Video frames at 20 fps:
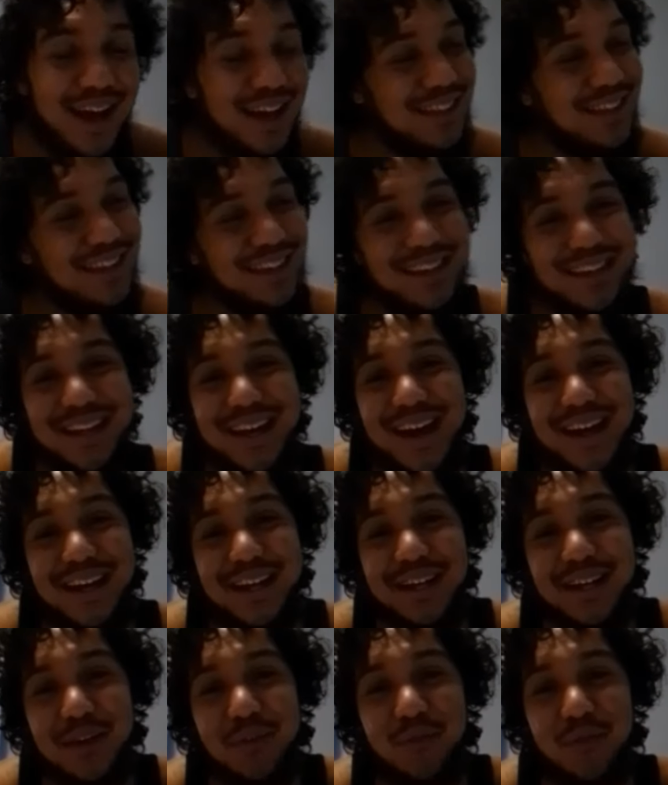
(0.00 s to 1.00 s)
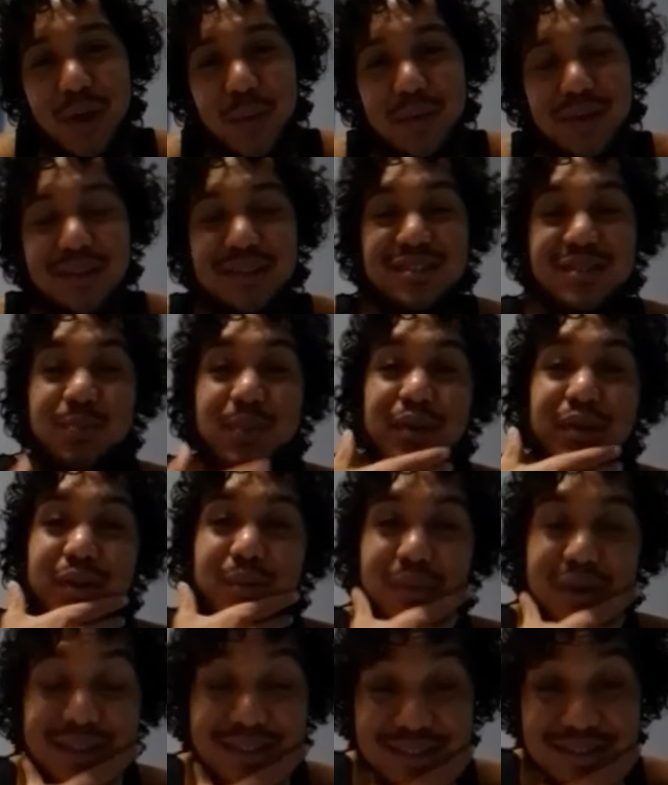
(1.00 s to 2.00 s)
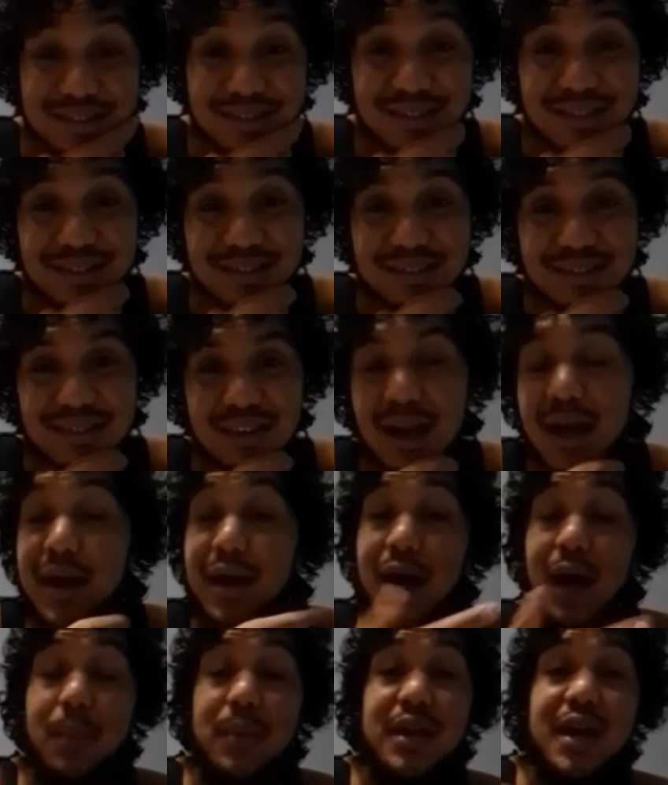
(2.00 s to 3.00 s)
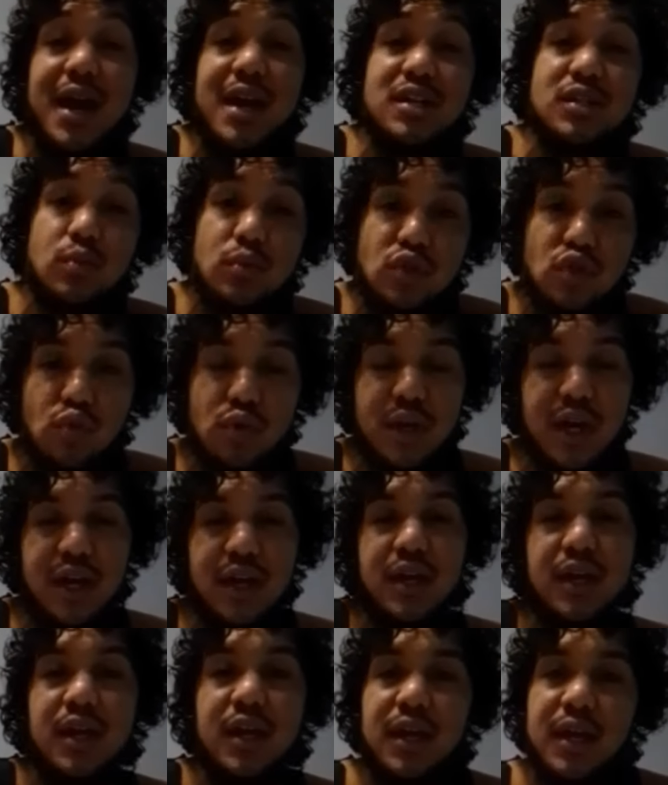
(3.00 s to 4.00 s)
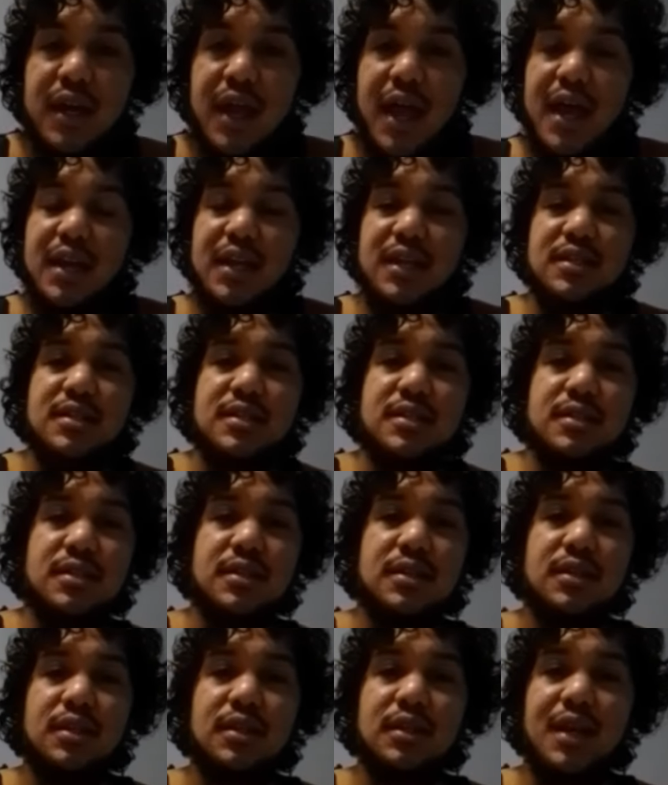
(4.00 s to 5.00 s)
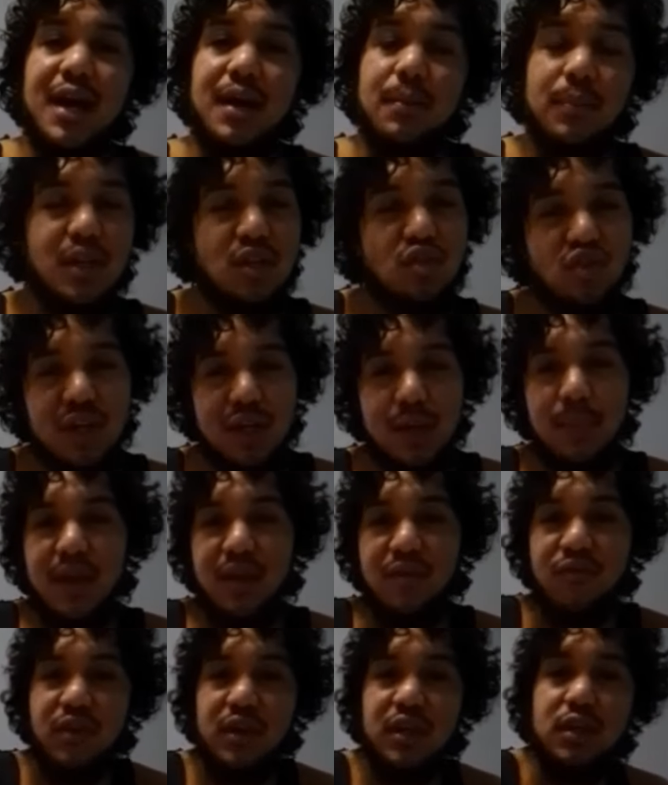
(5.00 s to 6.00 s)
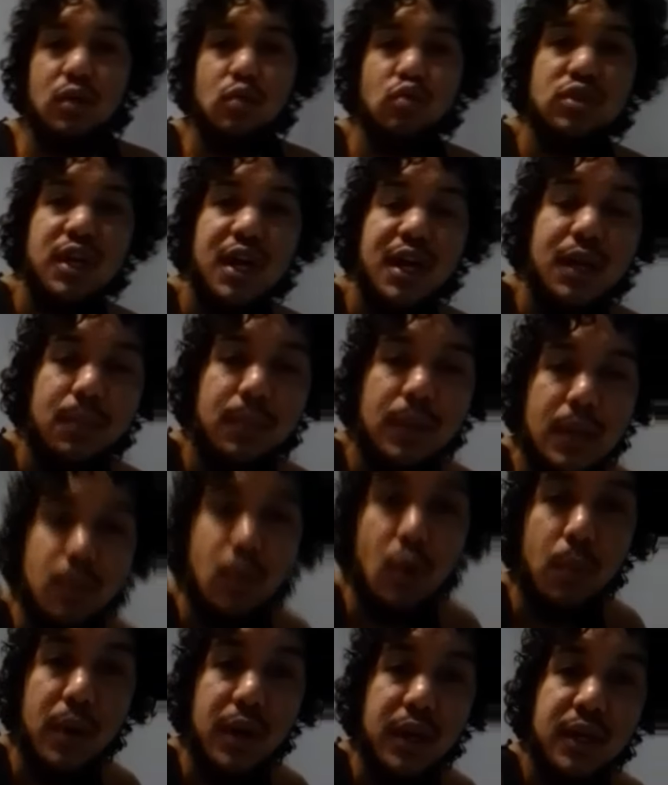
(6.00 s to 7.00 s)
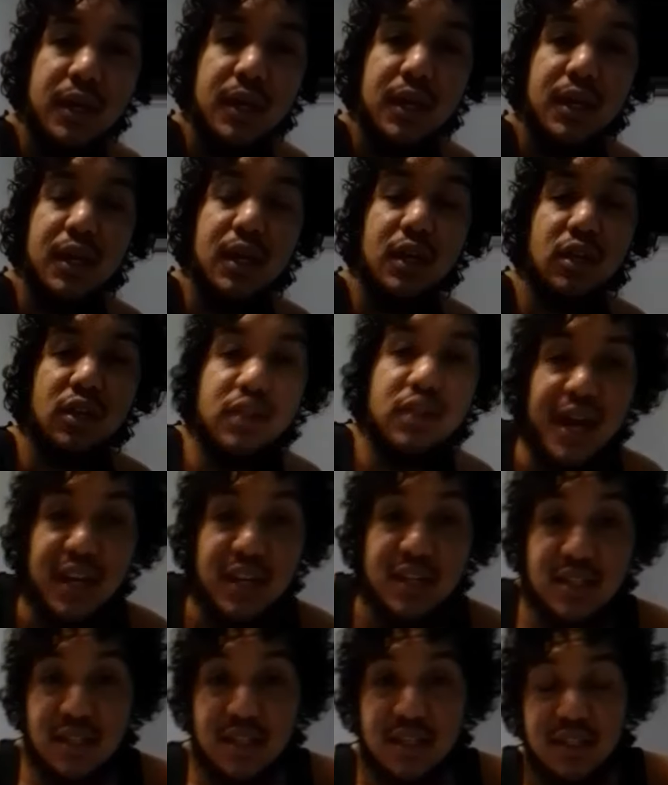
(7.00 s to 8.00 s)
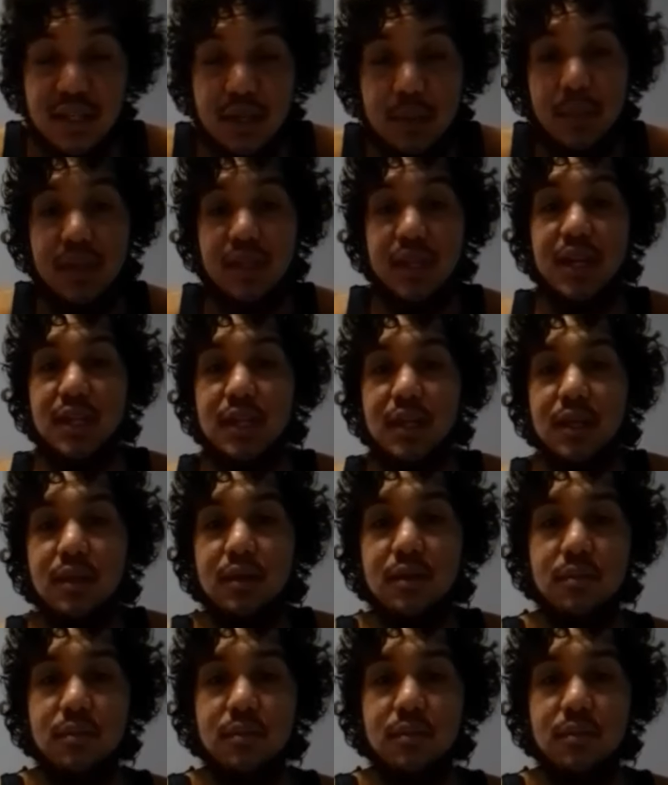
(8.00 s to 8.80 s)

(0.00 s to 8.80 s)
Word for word: I think he got a, a feminine spirit, brothers and sisters. I'll be honest with you, and I, and it's not me trying to make fun of those kind of people, but that is intimidating.